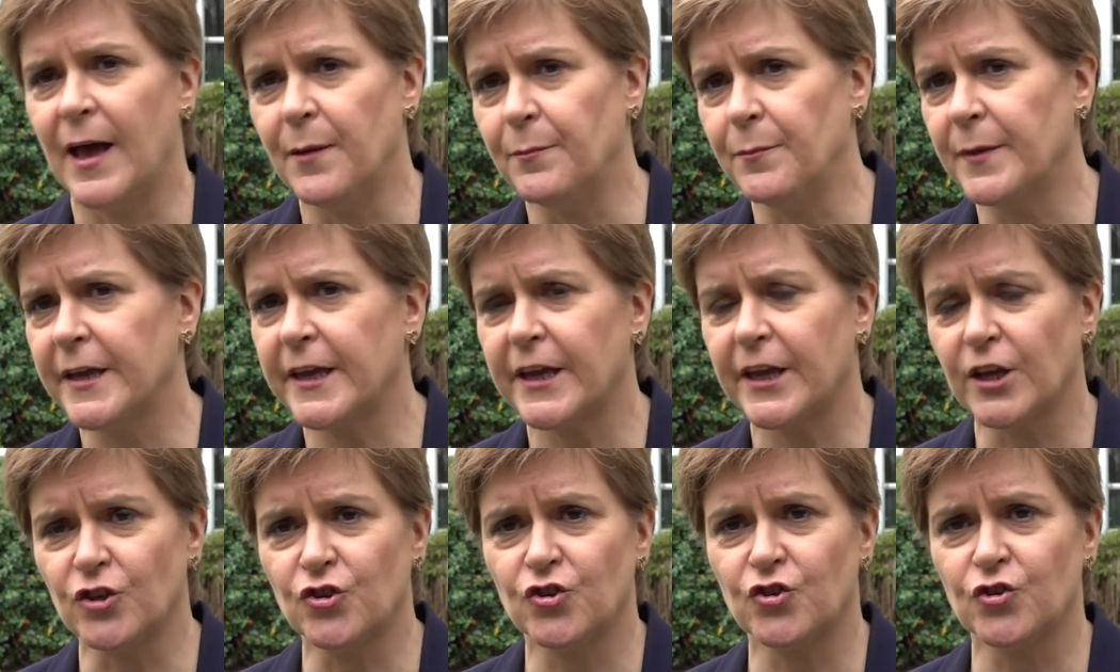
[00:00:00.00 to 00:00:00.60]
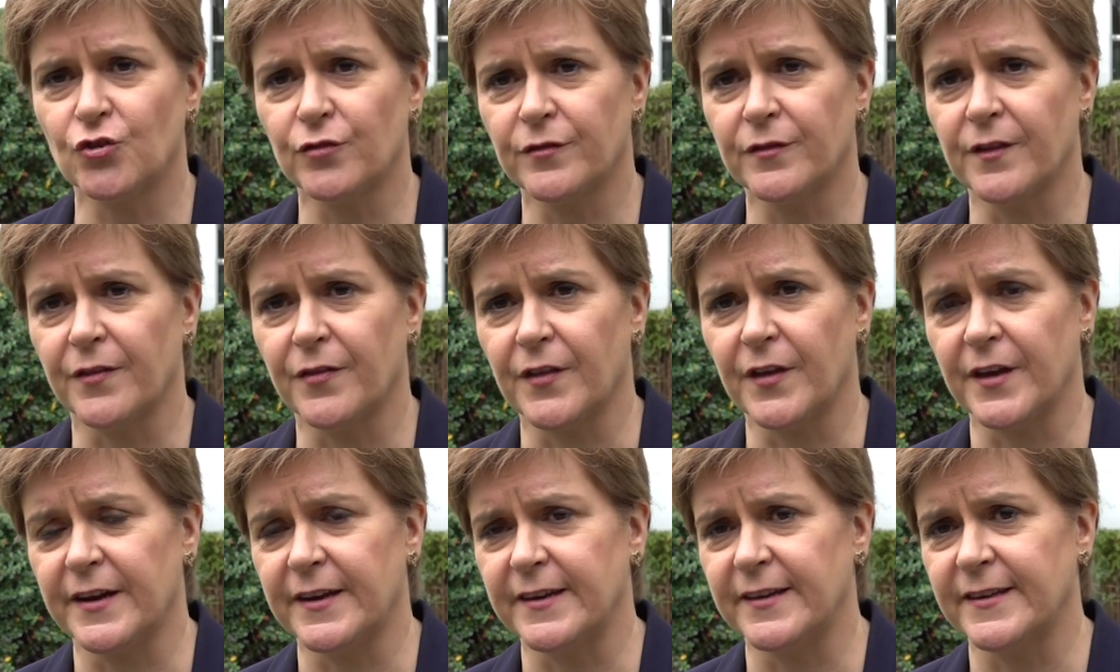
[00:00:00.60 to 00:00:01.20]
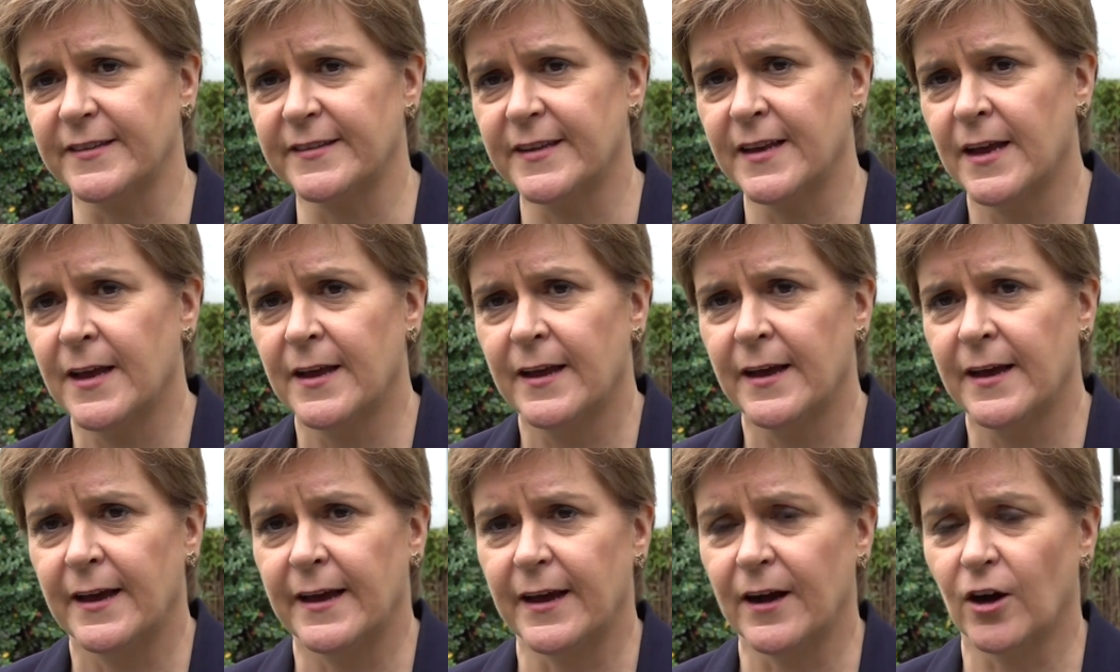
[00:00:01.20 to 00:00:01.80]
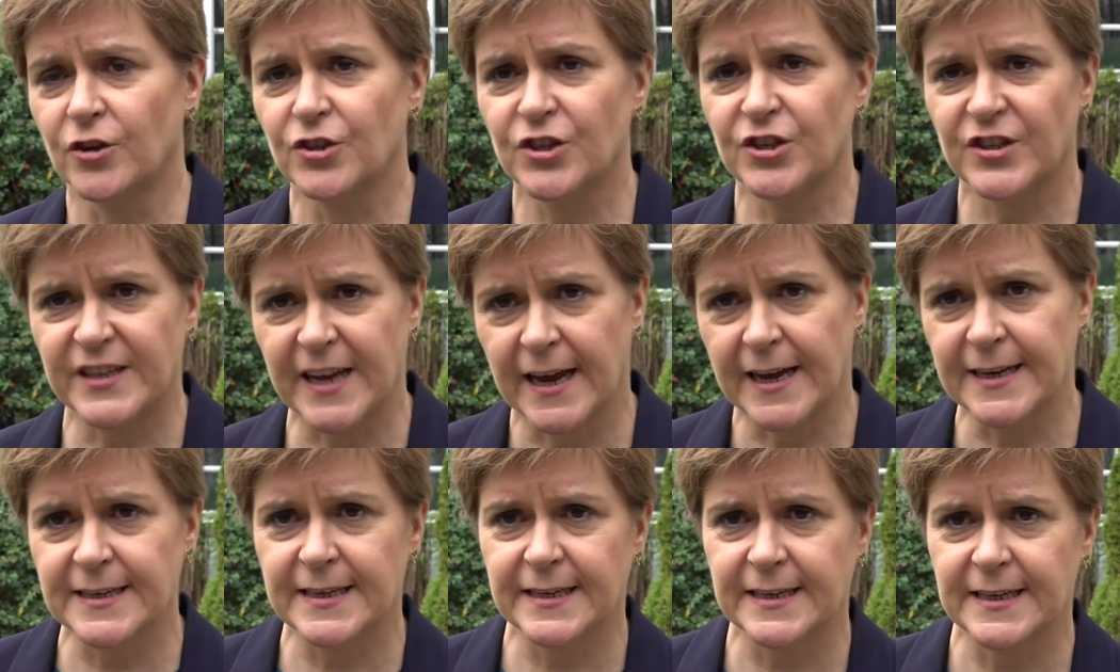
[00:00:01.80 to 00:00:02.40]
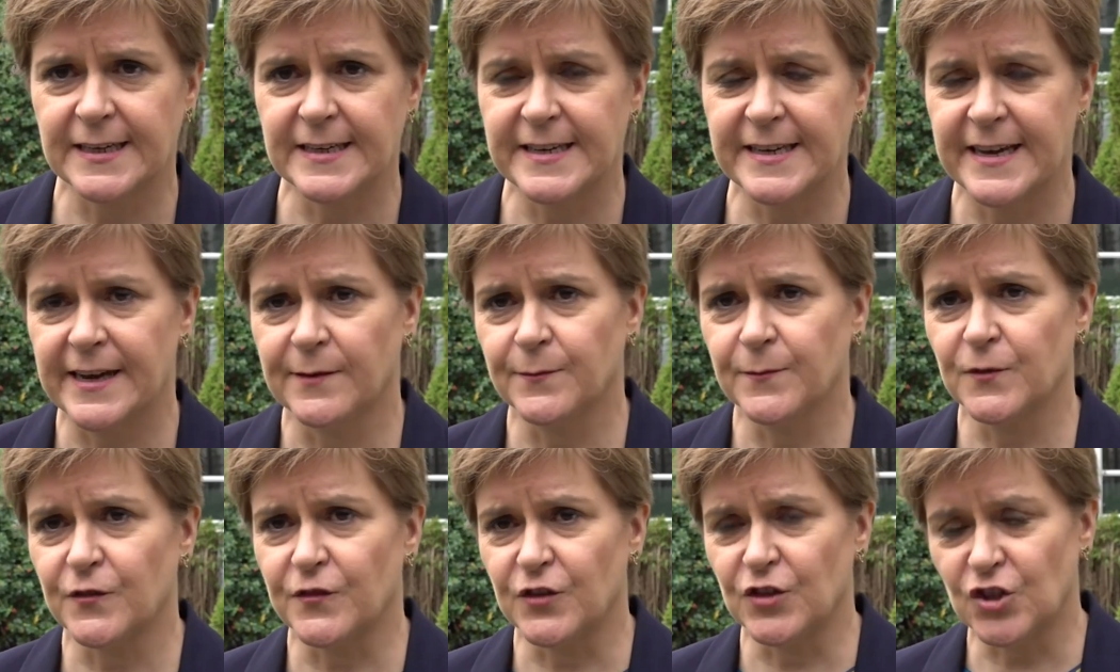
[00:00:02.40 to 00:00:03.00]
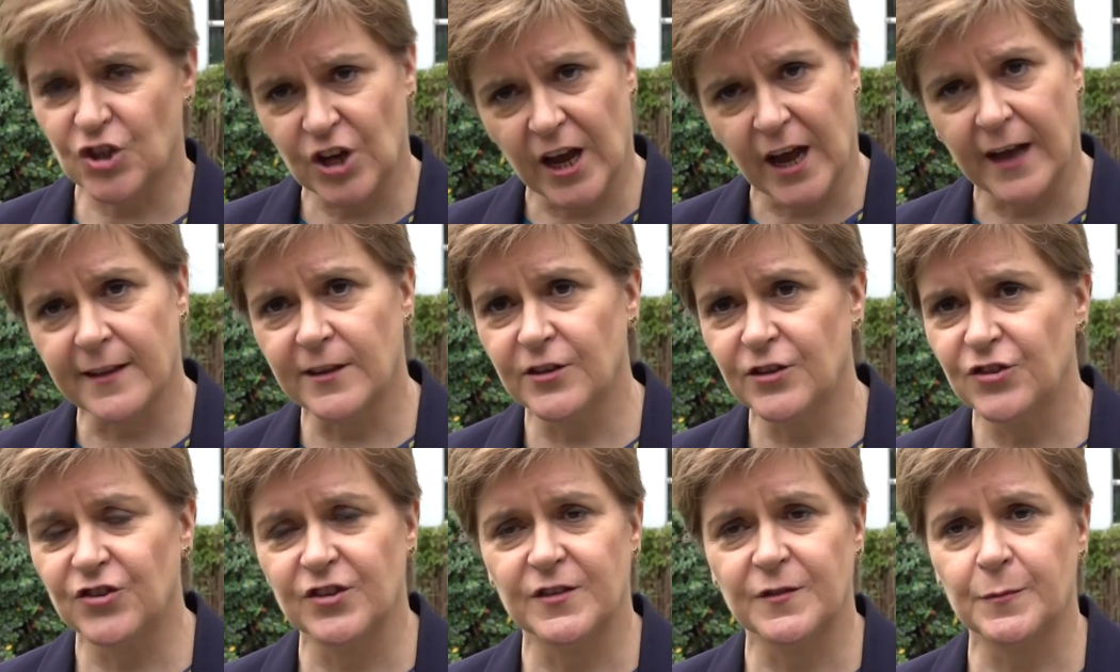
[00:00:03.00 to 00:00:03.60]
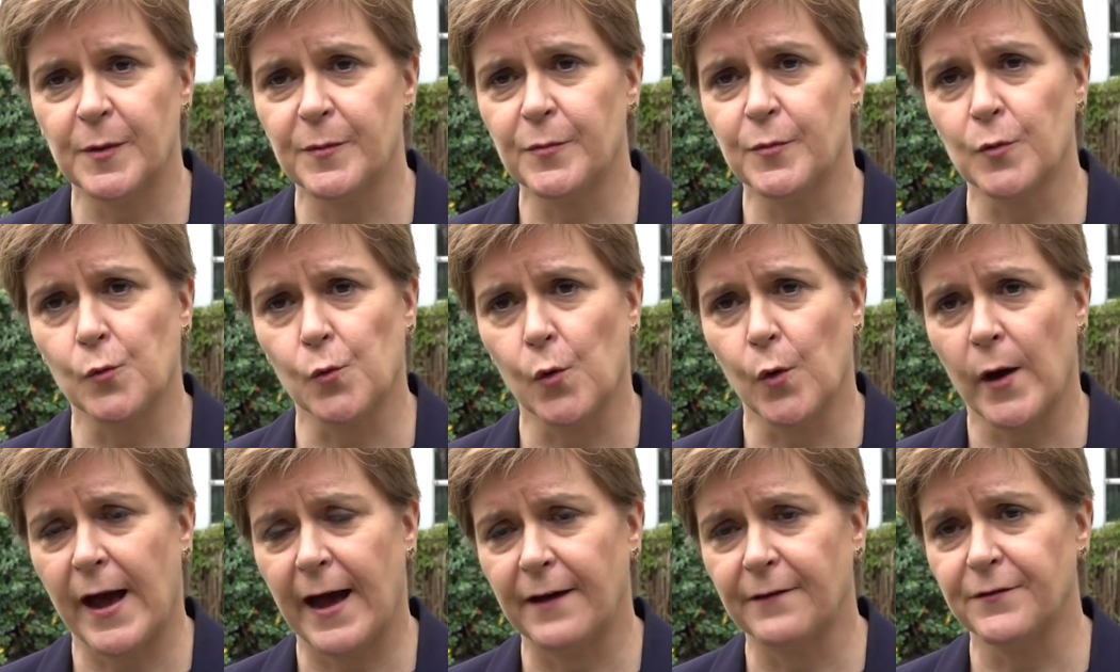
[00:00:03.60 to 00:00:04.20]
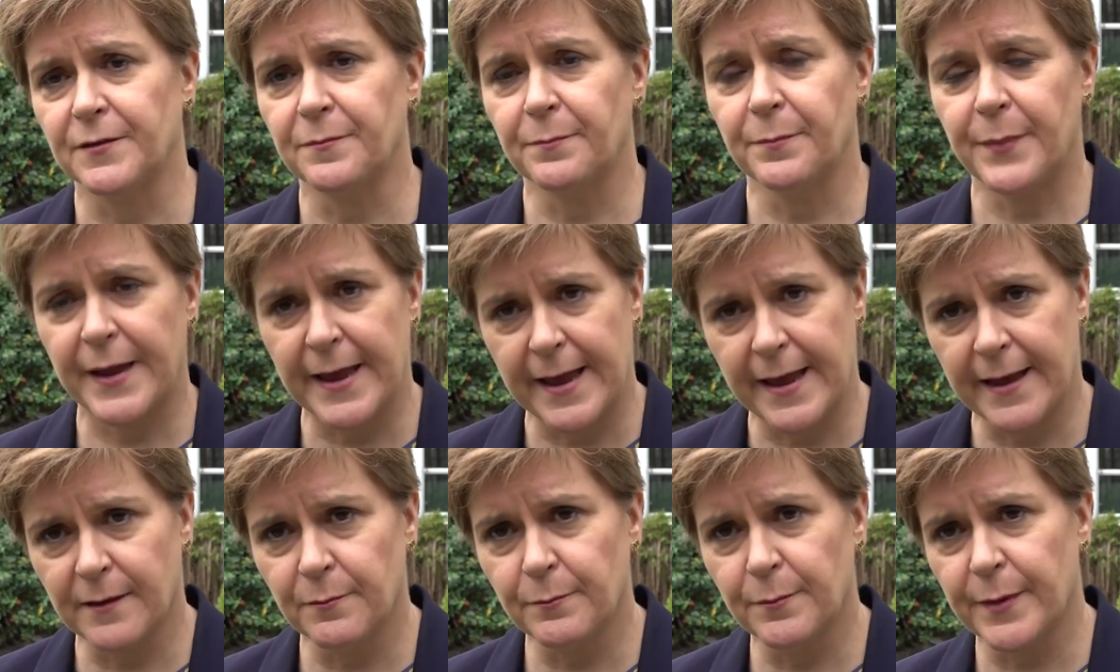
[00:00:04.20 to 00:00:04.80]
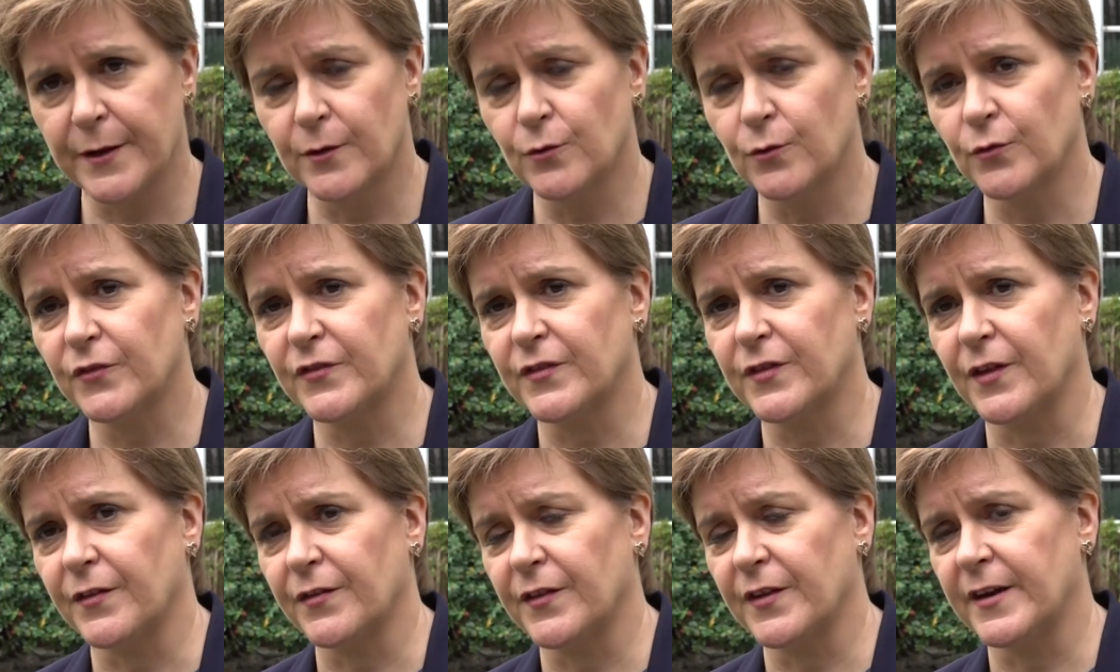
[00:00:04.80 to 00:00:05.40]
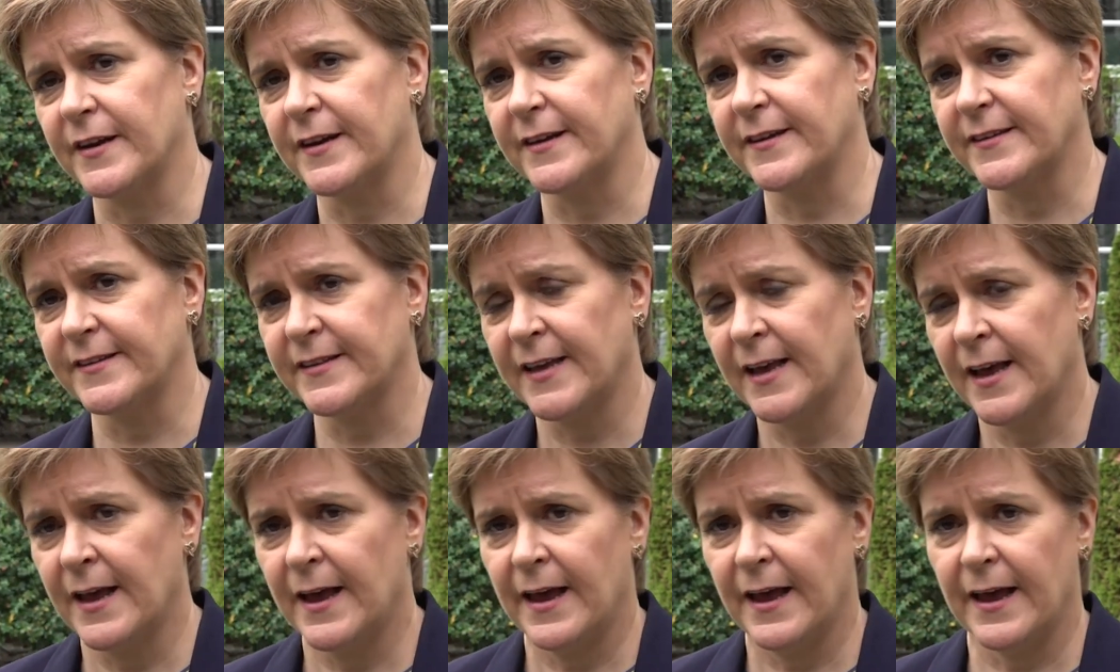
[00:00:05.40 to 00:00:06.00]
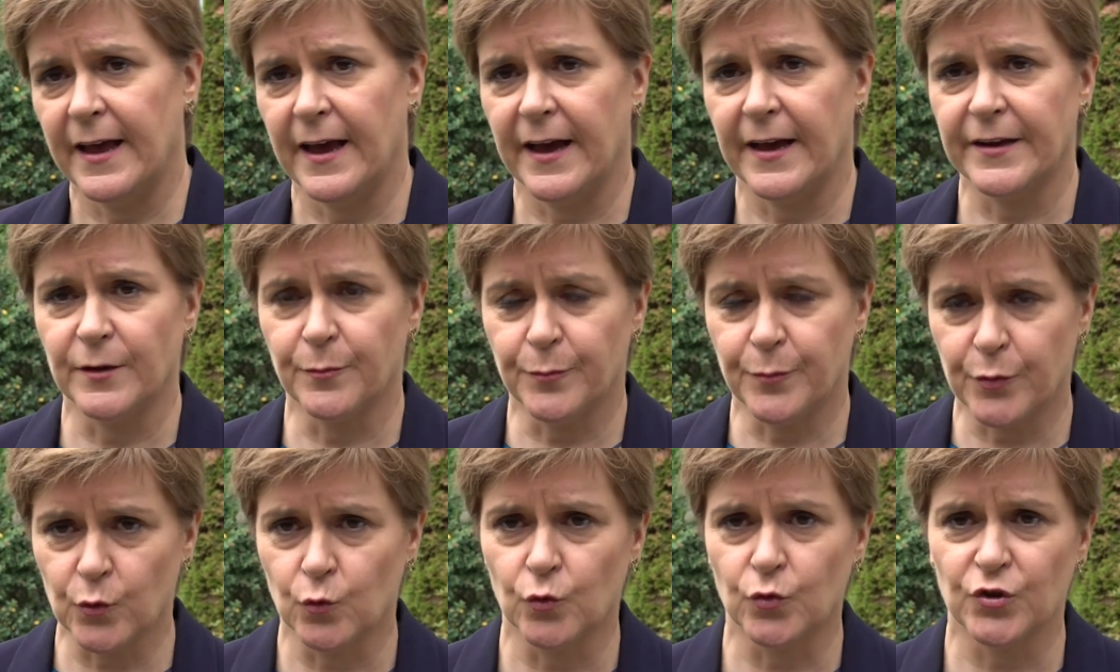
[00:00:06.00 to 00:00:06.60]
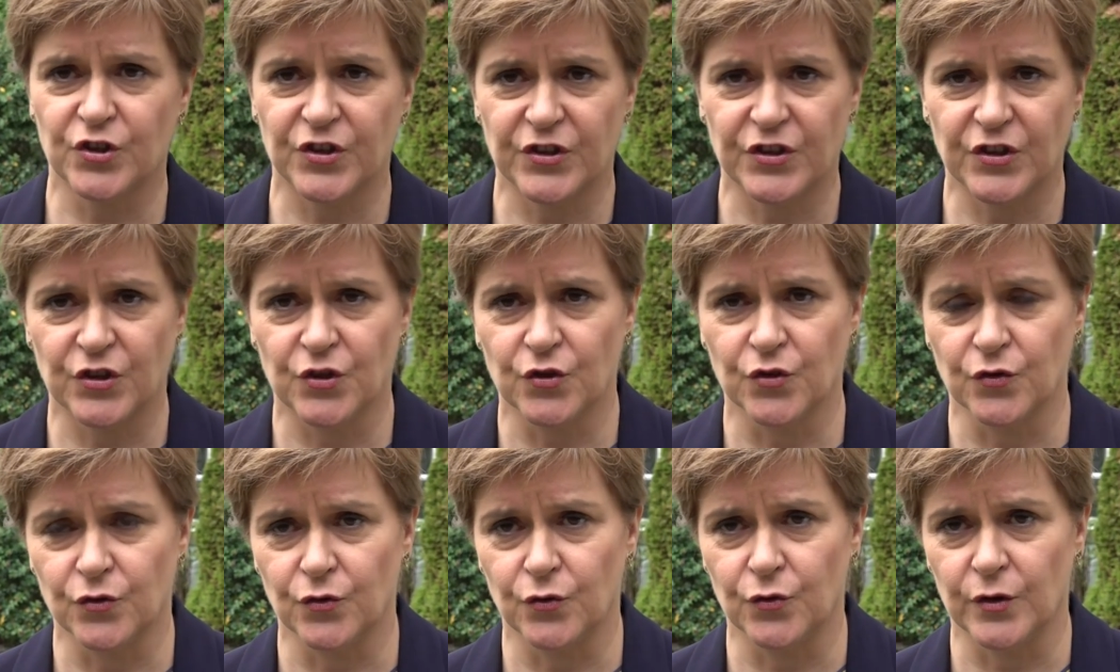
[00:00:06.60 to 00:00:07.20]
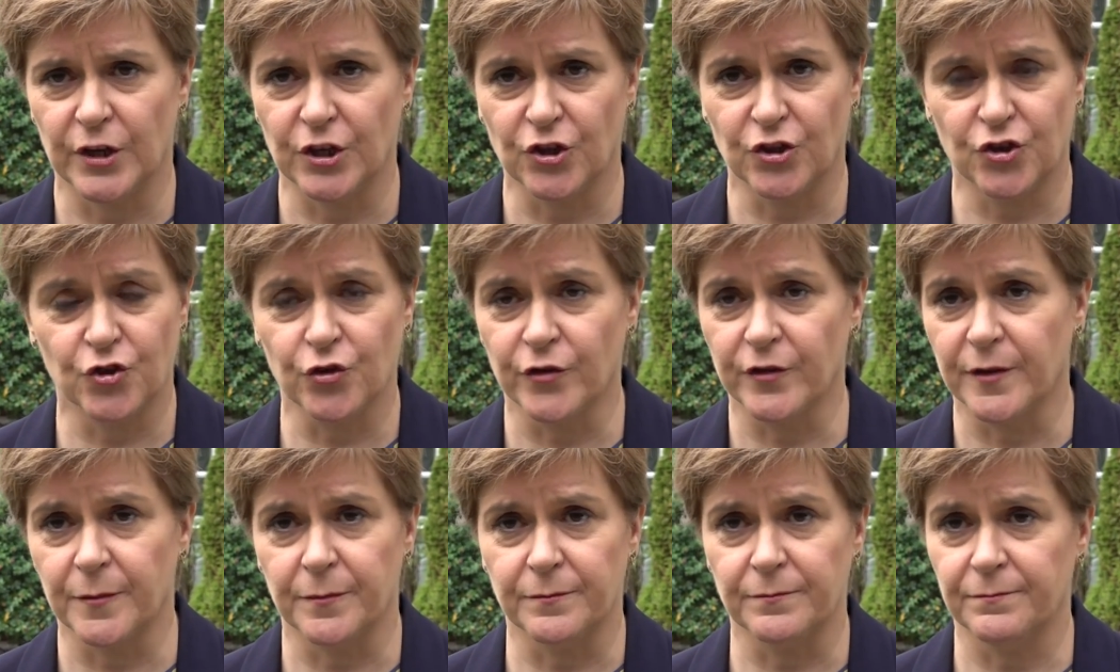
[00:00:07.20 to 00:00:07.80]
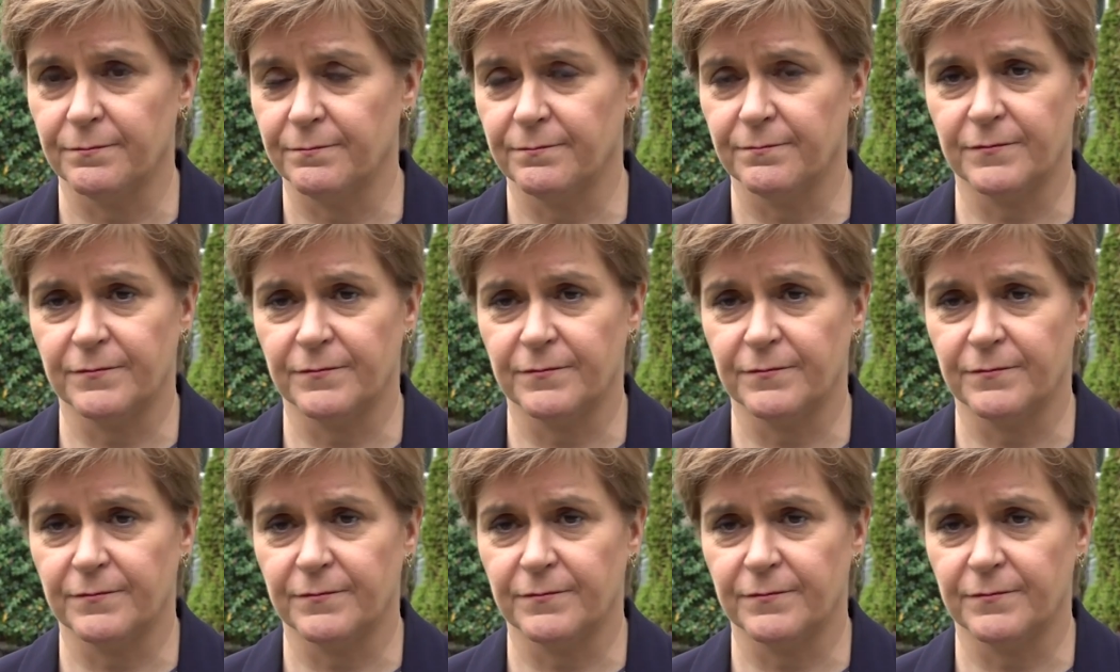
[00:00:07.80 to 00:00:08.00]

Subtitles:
making sure that there is understanding in terms of the challenges people will have in paying bills, that there is an approach to ensure that